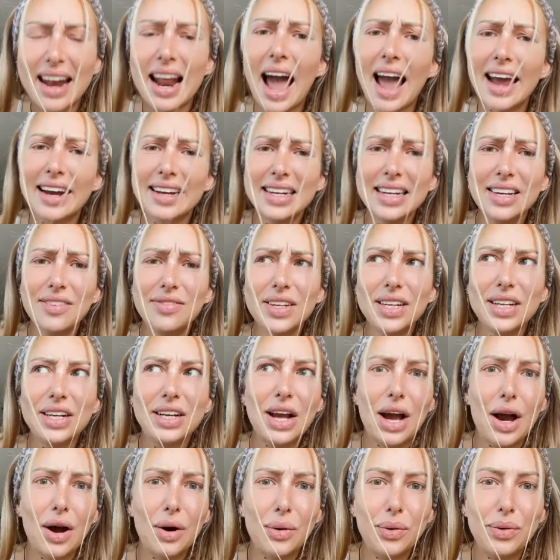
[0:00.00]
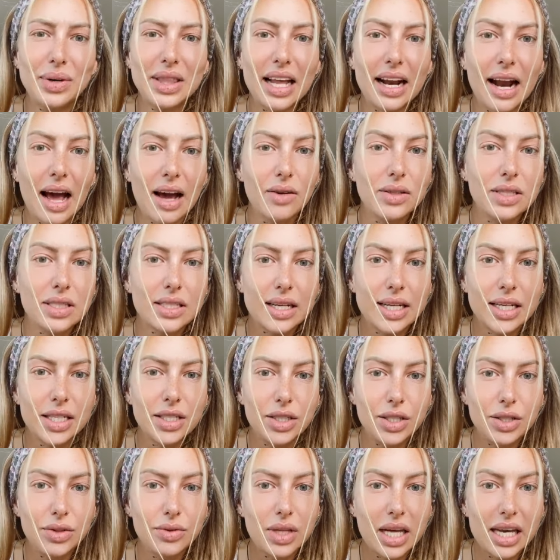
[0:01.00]
And I didn't even know that I was
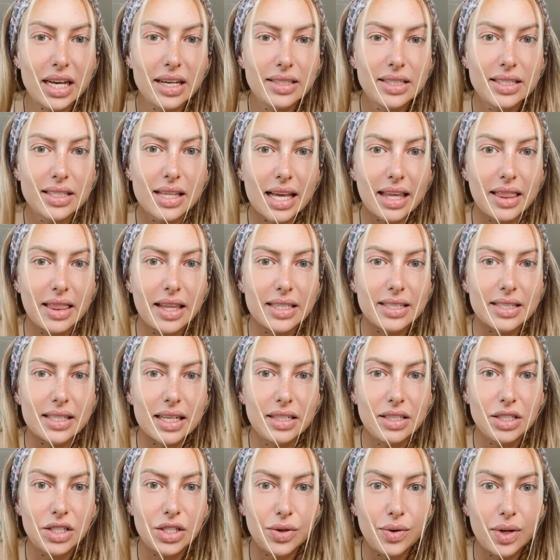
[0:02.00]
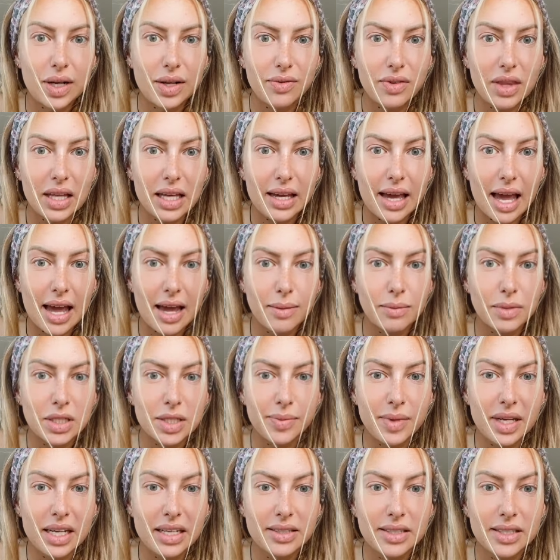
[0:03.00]
going to do this. Like, this intuitively
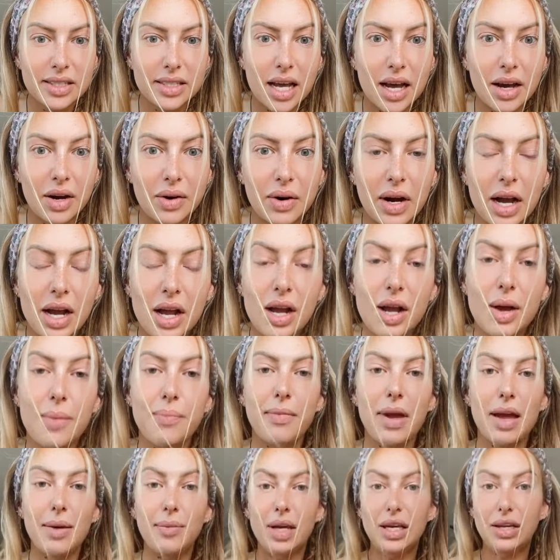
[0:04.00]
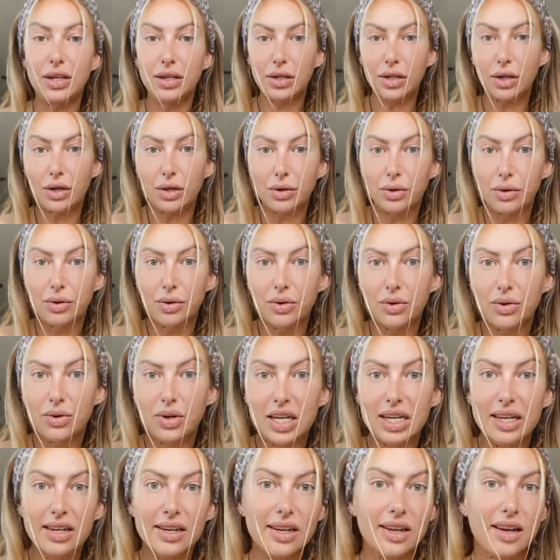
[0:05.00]
came to me. So maybe
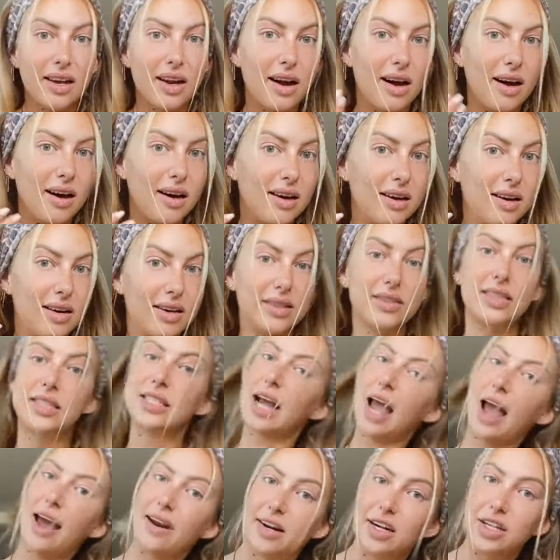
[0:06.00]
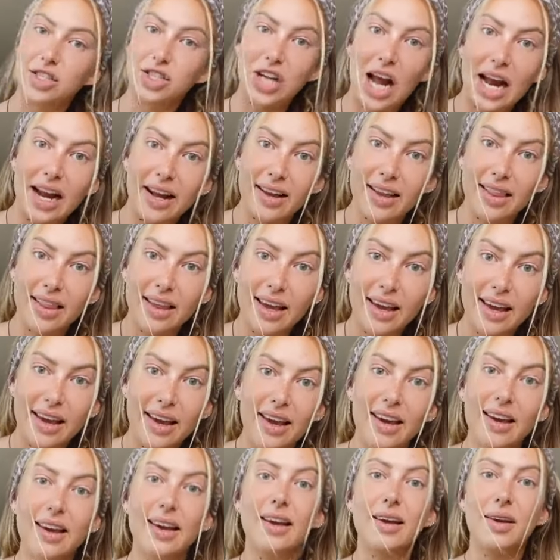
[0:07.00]
you called
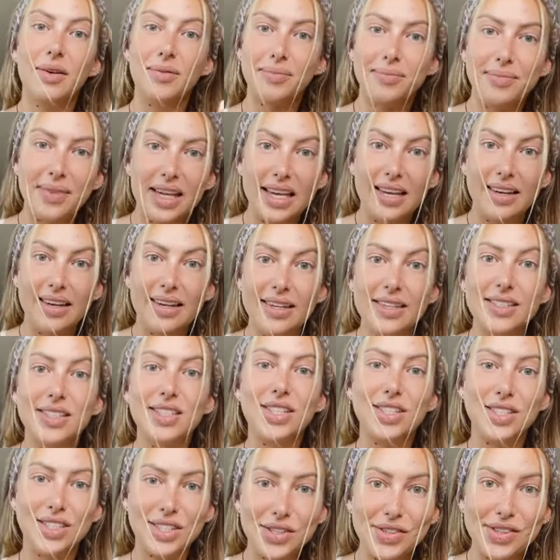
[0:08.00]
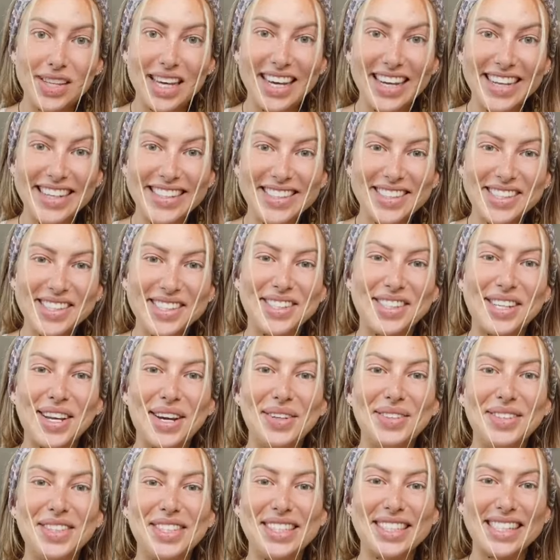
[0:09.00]
energetically me to do this.
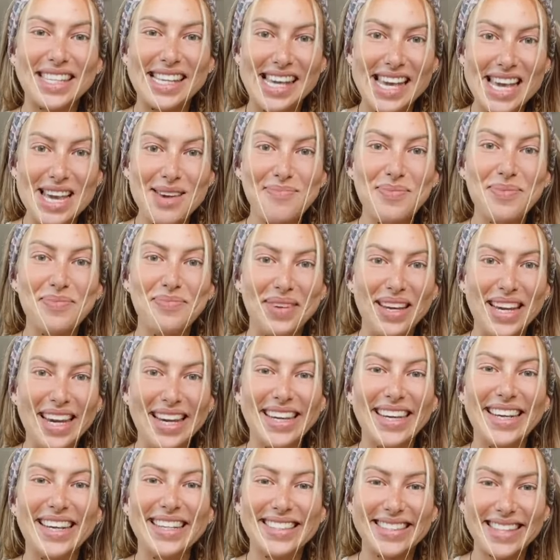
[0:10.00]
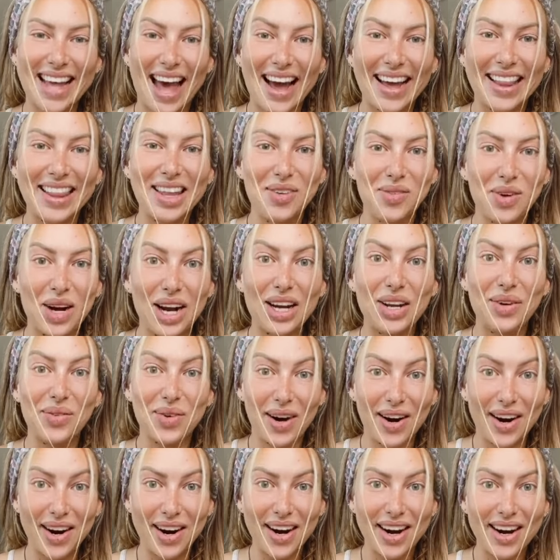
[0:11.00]
So just keep being exactly where
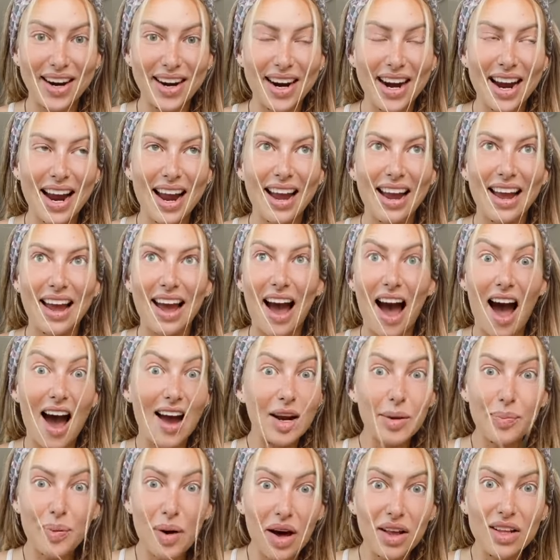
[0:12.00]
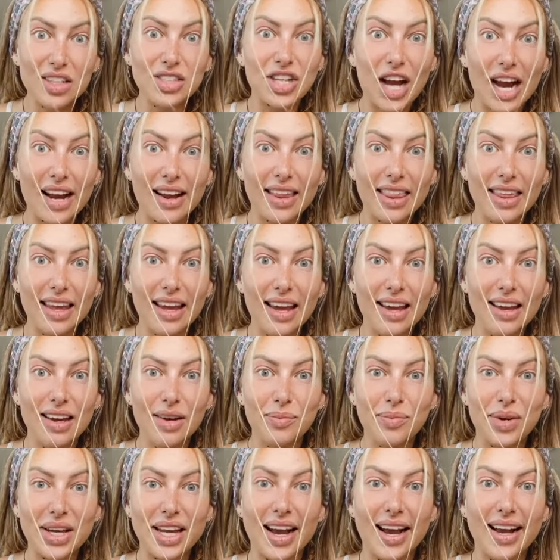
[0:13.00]
you are
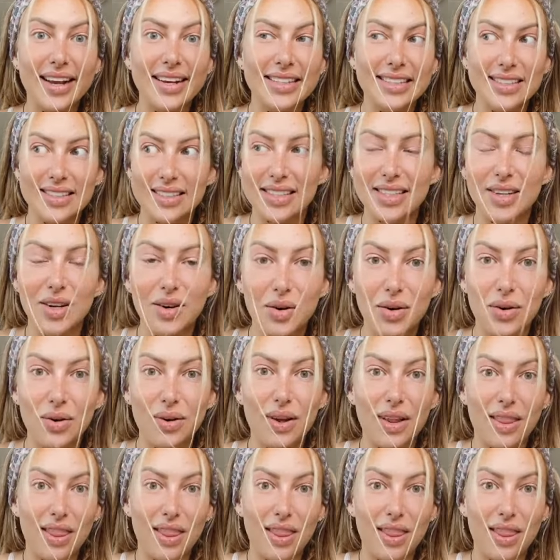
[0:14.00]
unapologetically, because